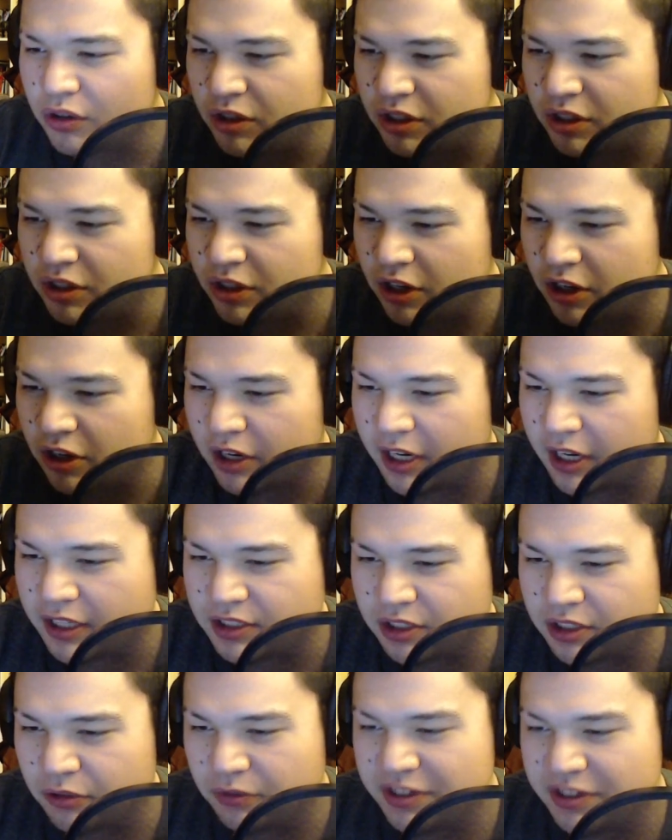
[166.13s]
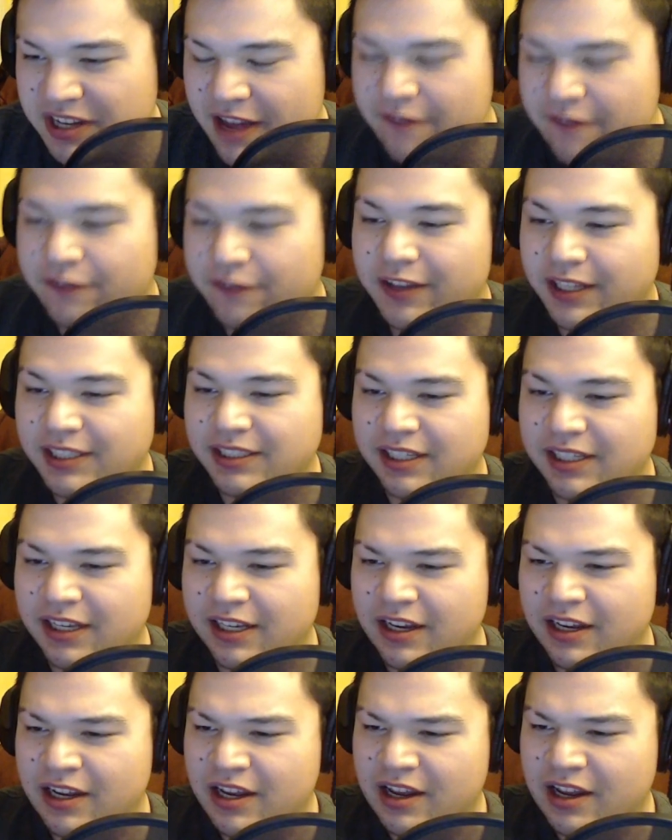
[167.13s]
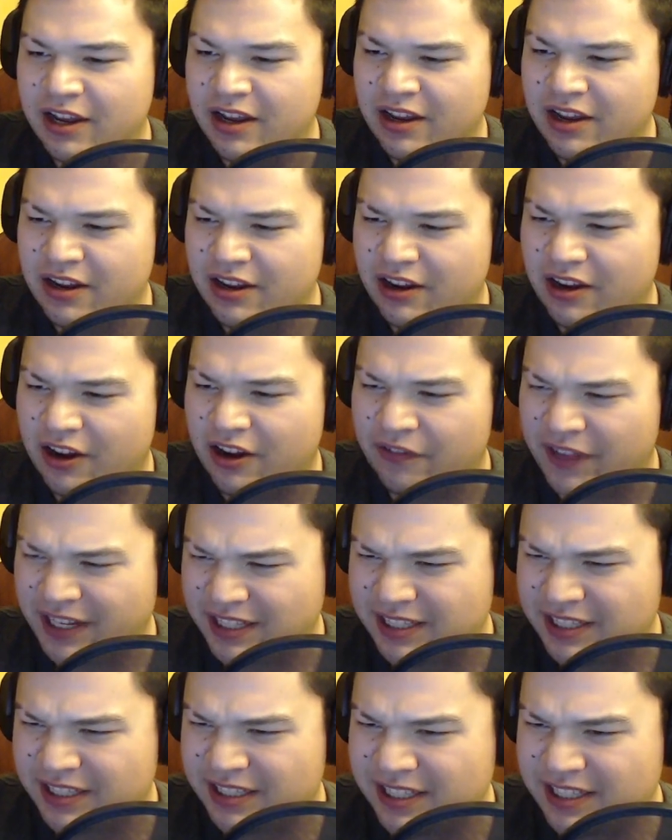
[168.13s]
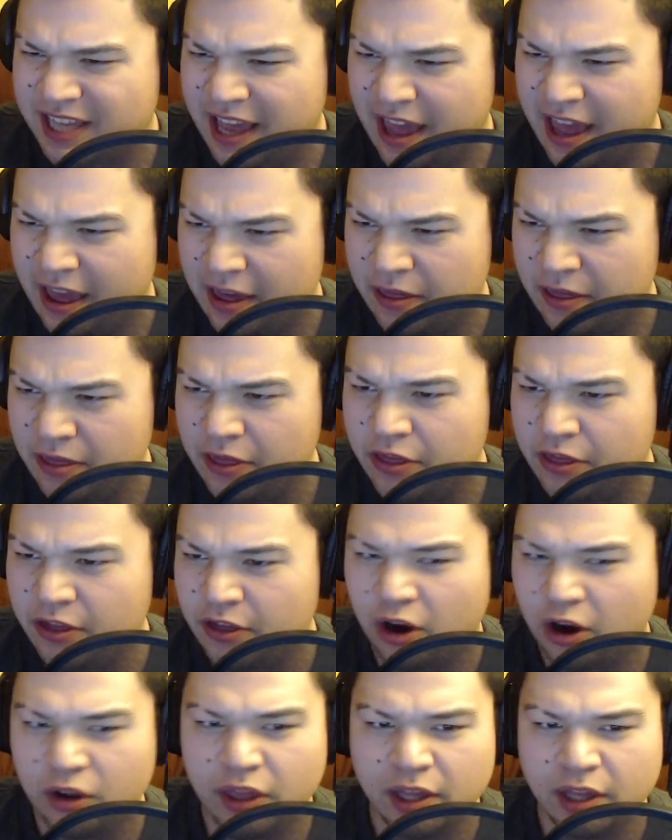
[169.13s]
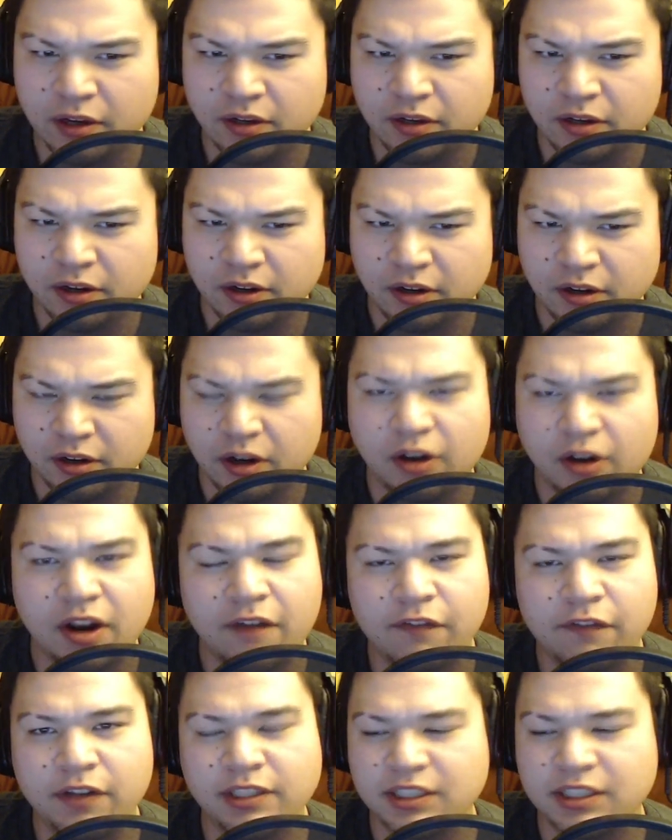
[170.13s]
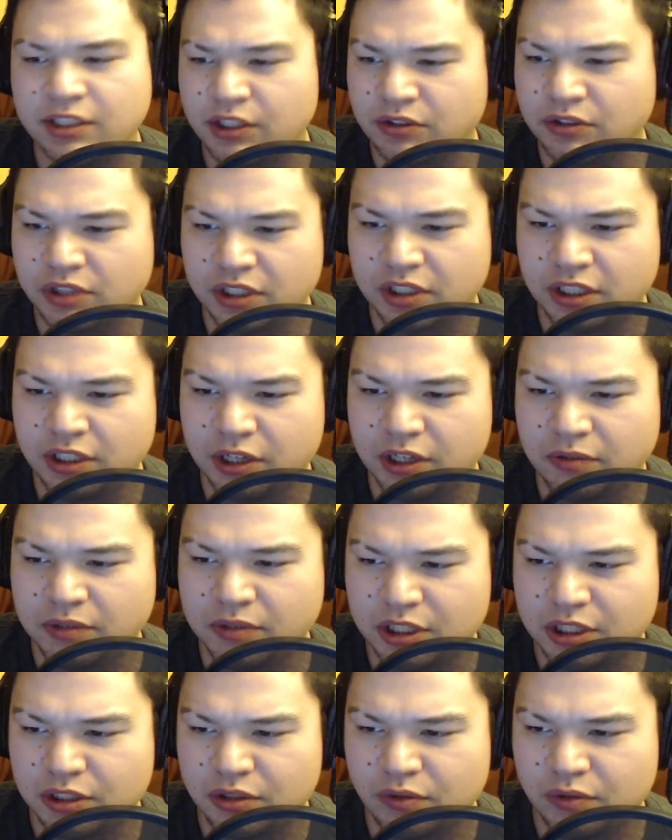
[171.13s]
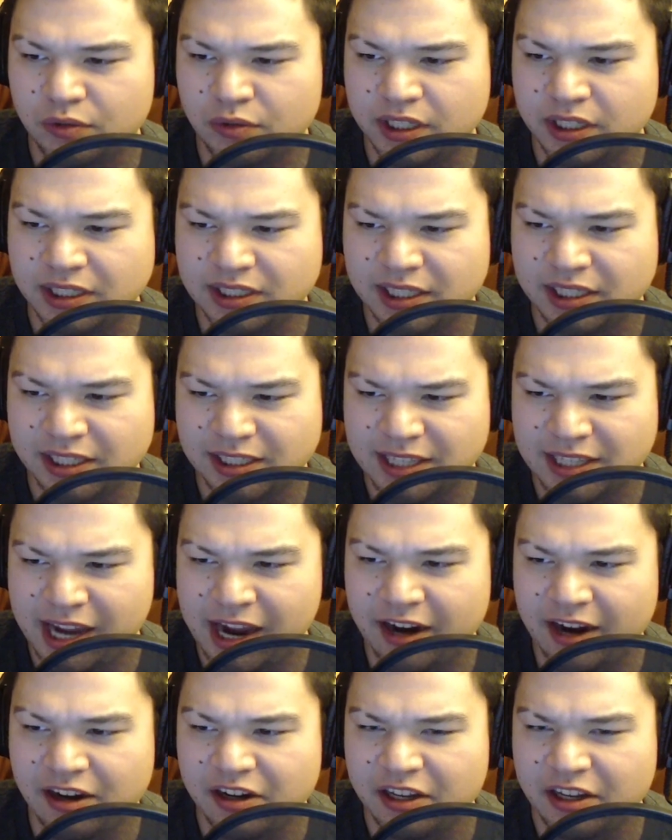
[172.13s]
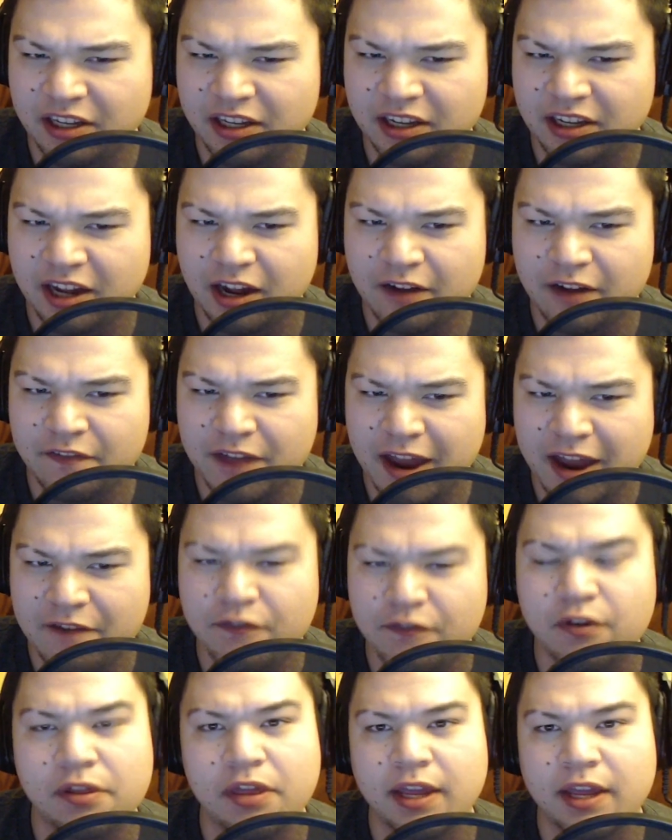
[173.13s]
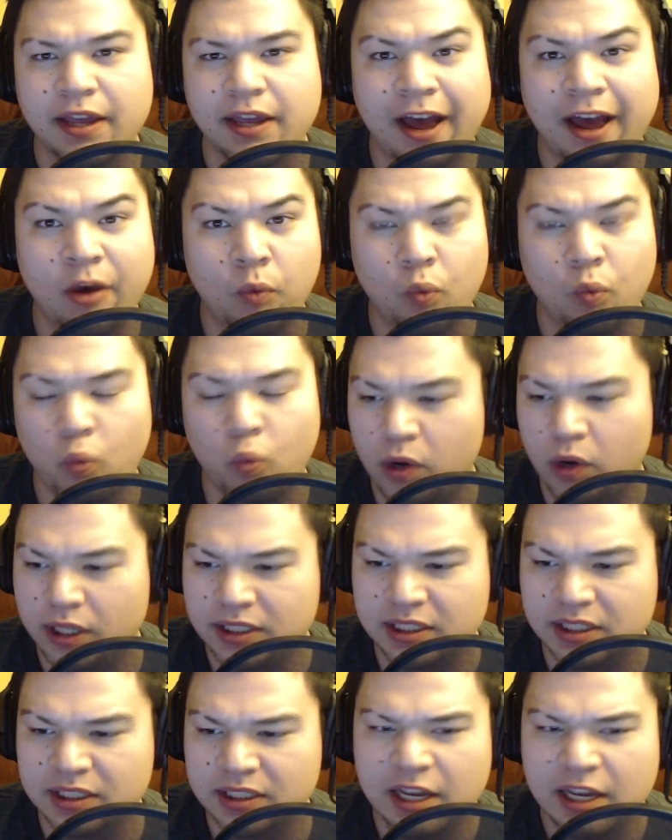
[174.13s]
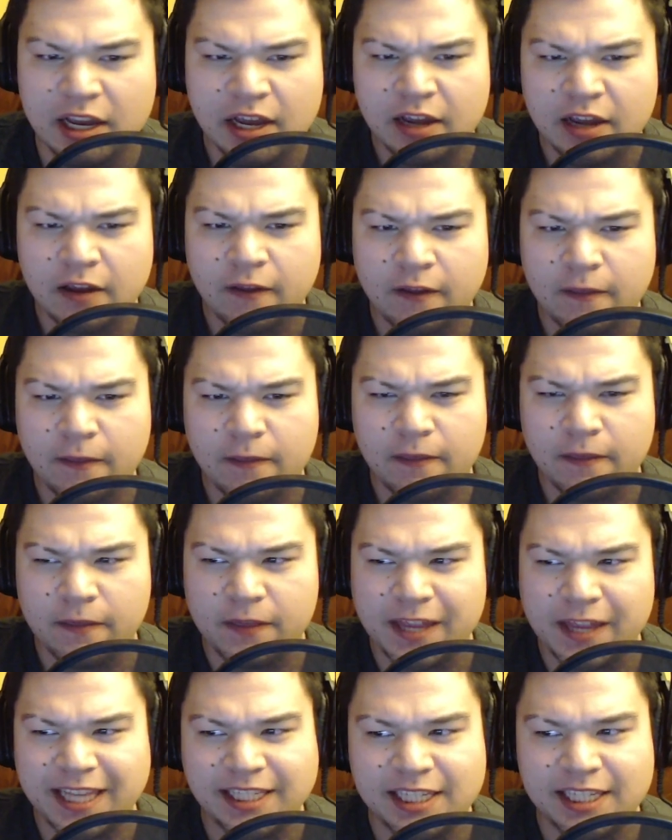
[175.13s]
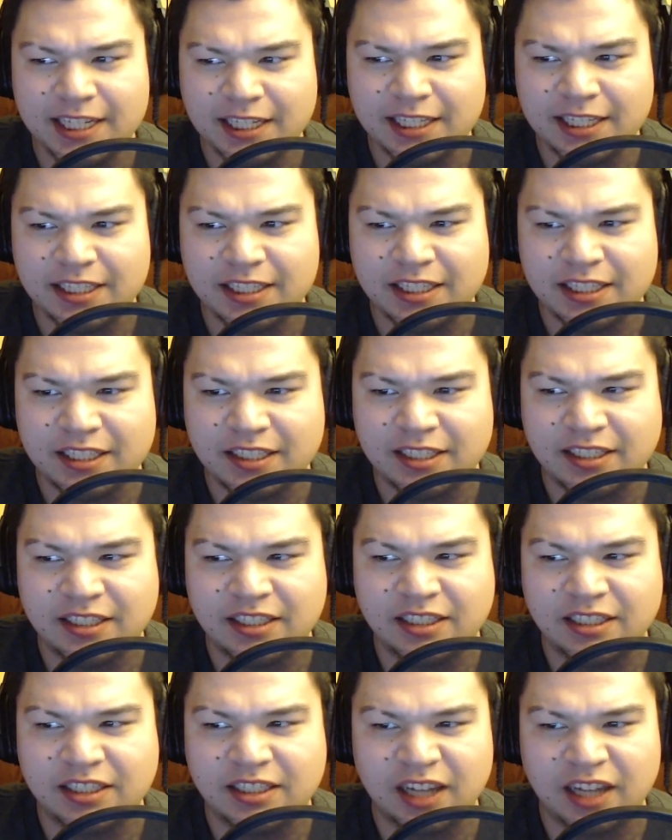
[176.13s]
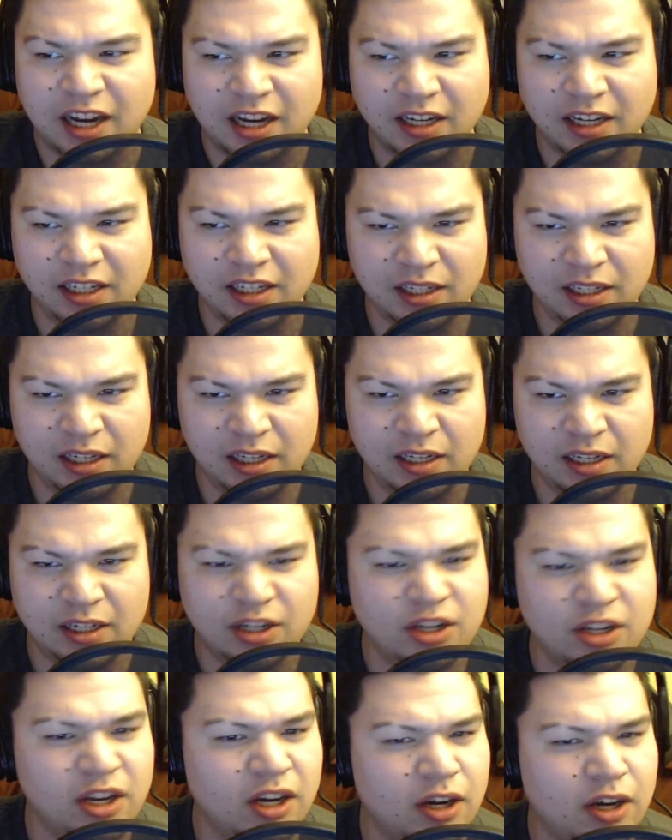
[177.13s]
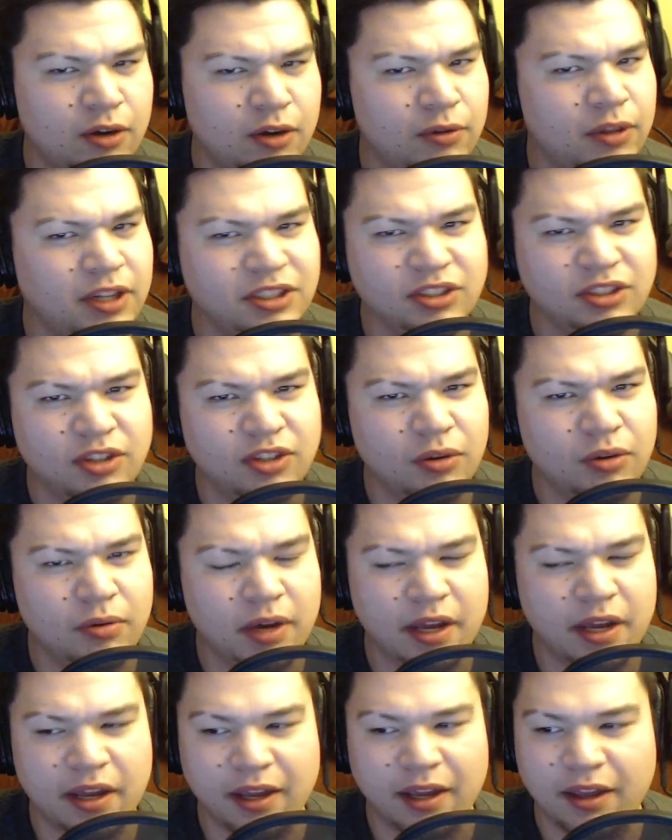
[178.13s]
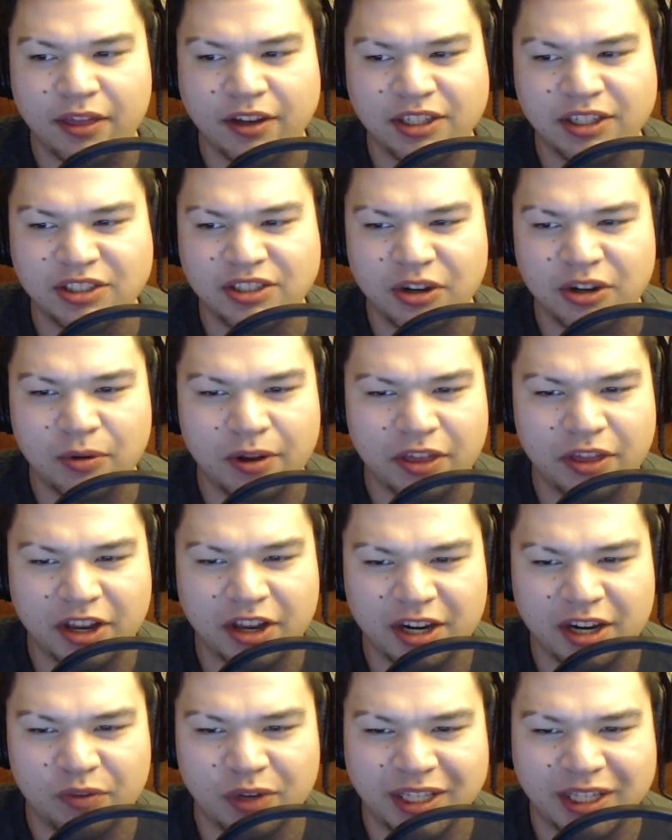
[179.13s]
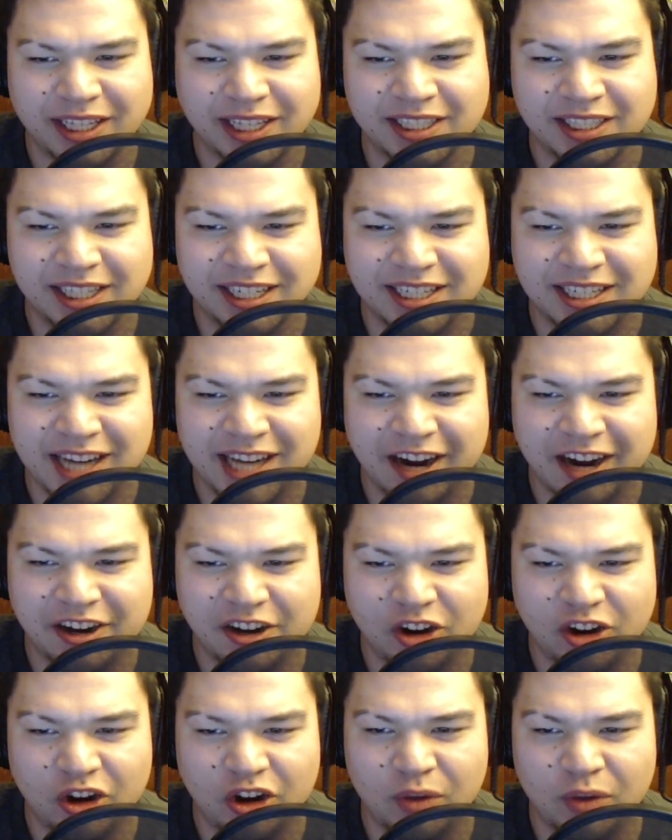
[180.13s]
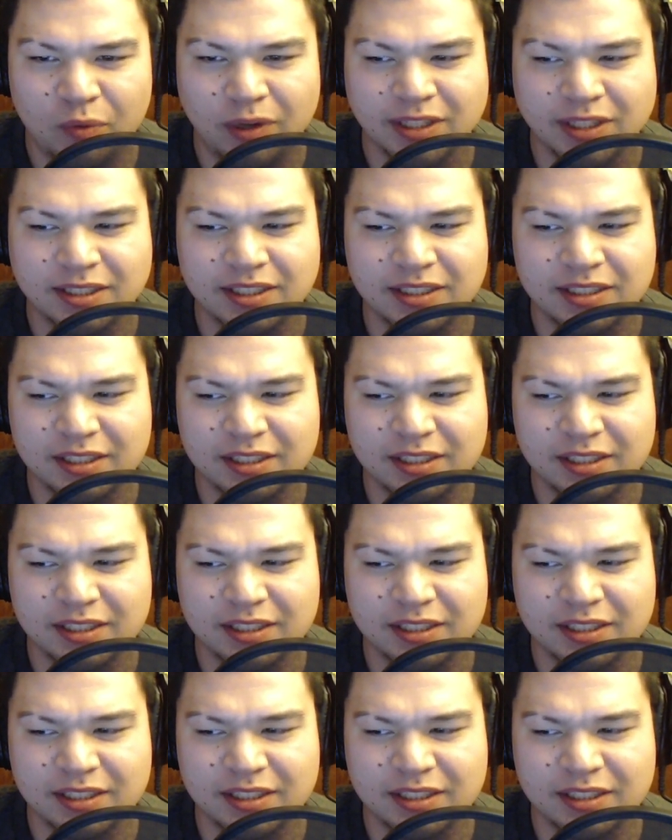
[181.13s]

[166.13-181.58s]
look. Okay, so Netflix on the 10th? Are they? No. Netflix is usually known to release the entirety of everything at once. Is it done? No, there's no way. There's no way they're gonna release the entirety all at once.